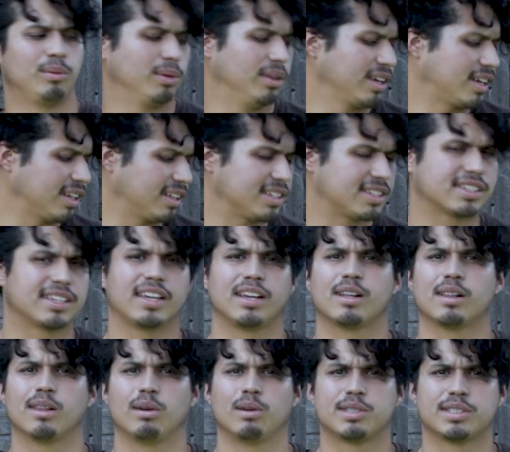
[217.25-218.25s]
We'll look at the skate
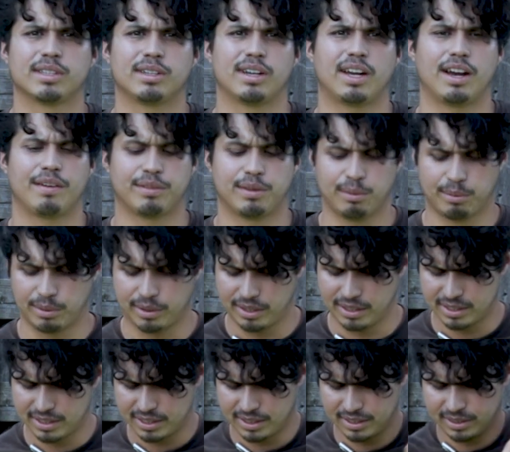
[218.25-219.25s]
closer
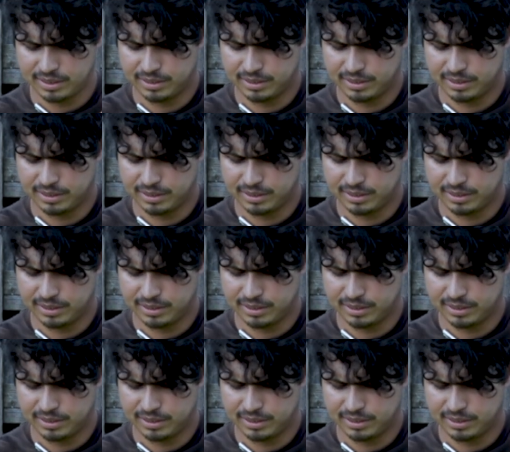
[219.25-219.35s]
afterwards.